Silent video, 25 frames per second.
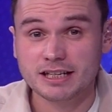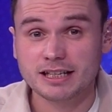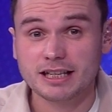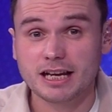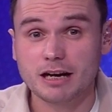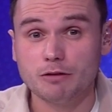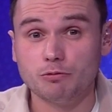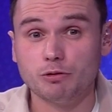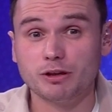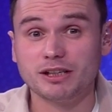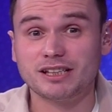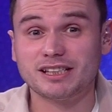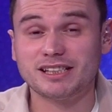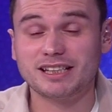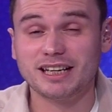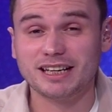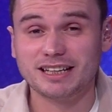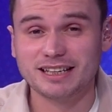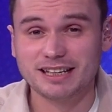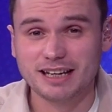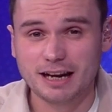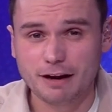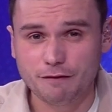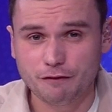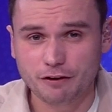There was
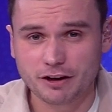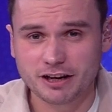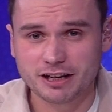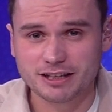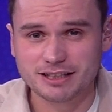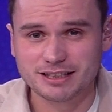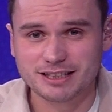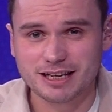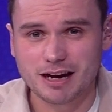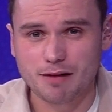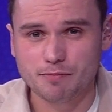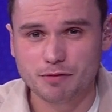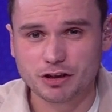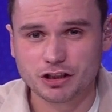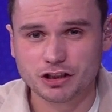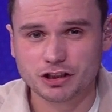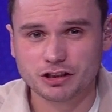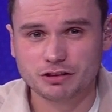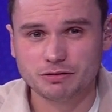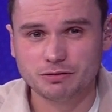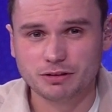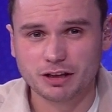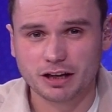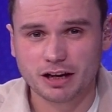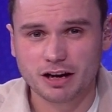significant
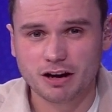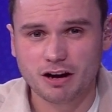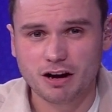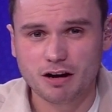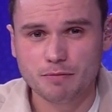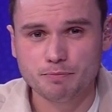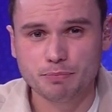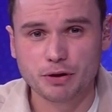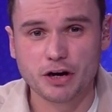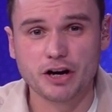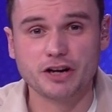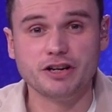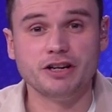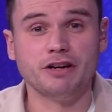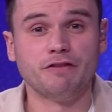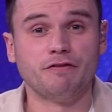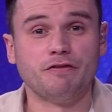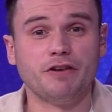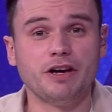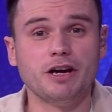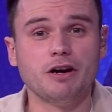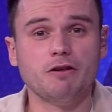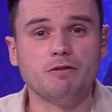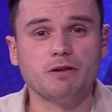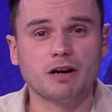damage to the car, but
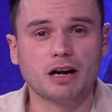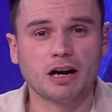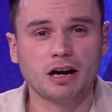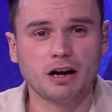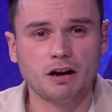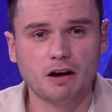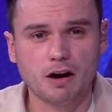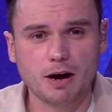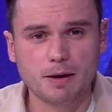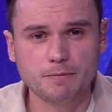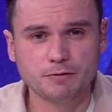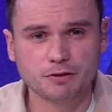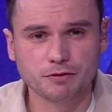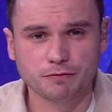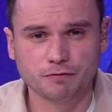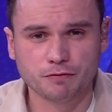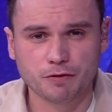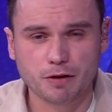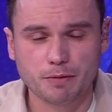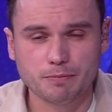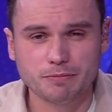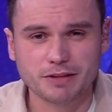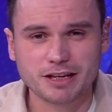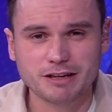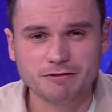Neuville climbed
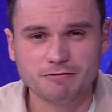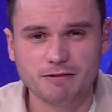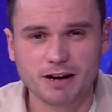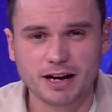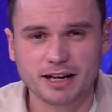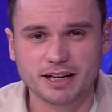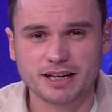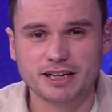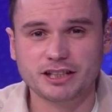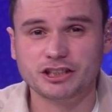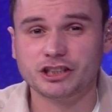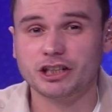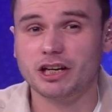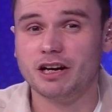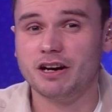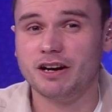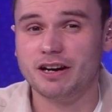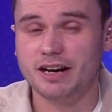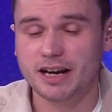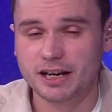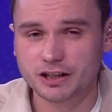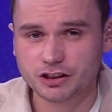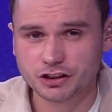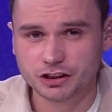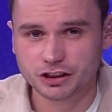from the wreckage
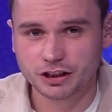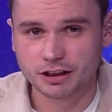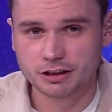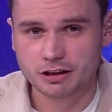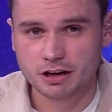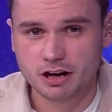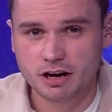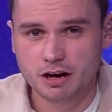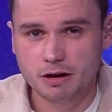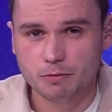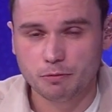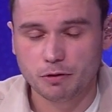uninjured,